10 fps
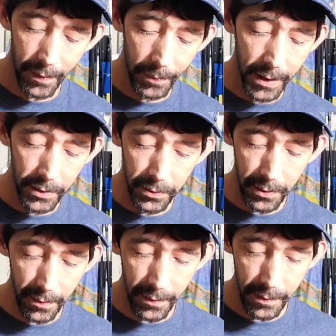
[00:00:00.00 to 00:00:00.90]
I mean,
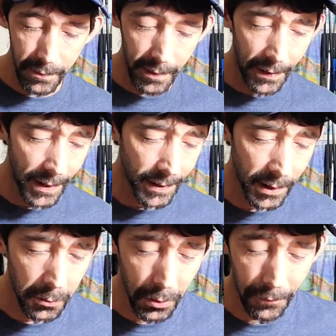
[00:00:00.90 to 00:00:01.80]
I think
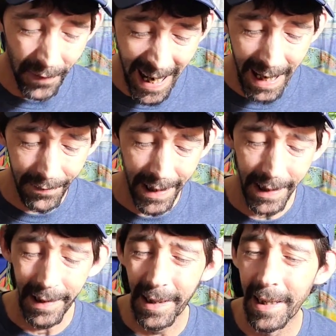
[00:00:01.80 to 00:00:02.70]
this was
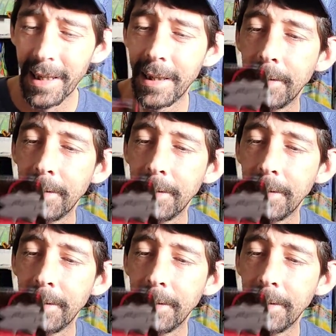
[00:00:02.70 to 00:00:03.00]
$5.99